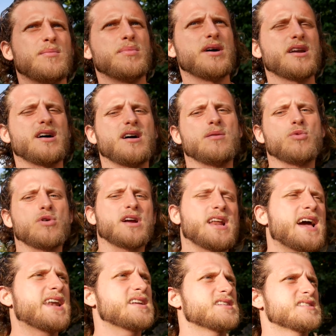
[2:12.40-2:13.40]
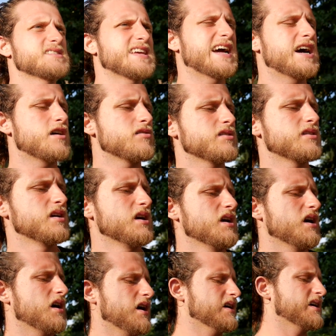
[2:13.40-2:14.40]
But we're going to head into town.
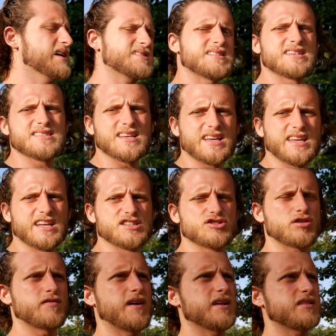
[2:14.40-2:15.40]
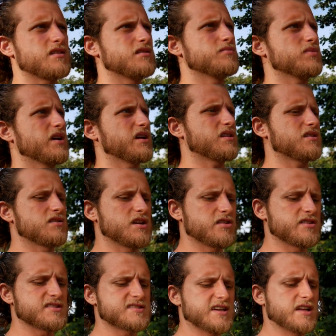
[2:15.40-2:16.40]
I guess that's like in Trivandrum, like
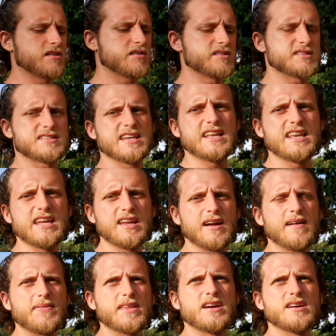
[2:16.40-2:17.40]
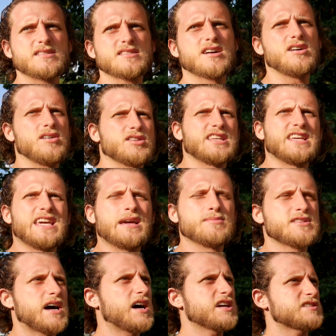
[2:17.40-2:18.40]
near the center of the city. It's called
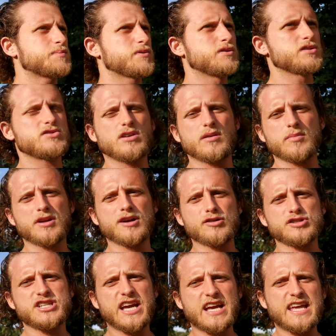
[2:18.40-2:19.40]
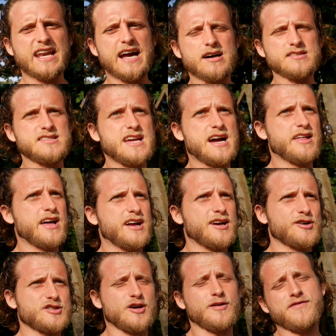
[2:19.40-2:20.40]
Kim's Hospital, so I'm gonna go check it out, see how that
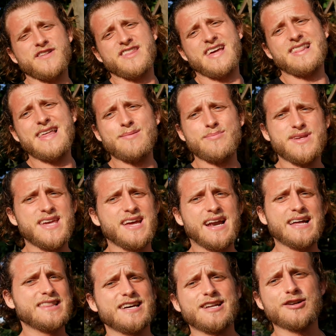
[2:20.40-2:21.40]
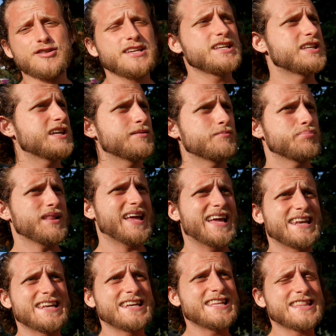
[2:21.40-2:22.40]
goes. Hopefully they let me in. I literally didn't
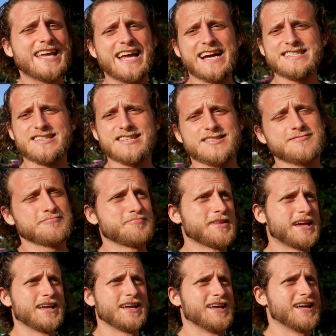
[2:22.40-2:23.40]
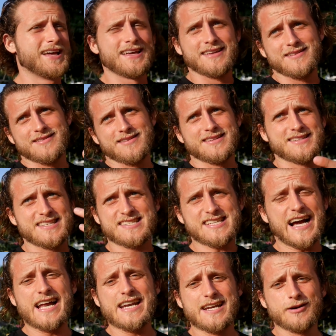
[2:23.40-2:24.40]
plan anything. I just
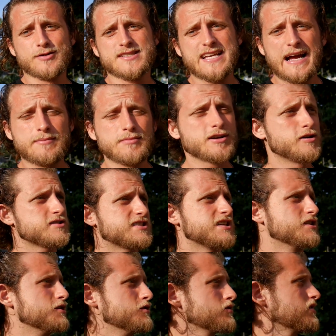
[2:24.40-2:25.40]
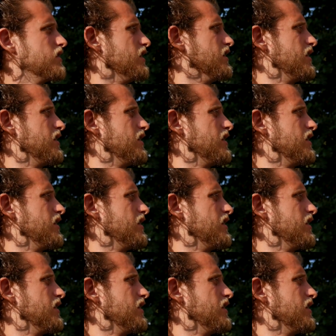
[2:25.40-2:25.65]
decided it was time to go see Luke.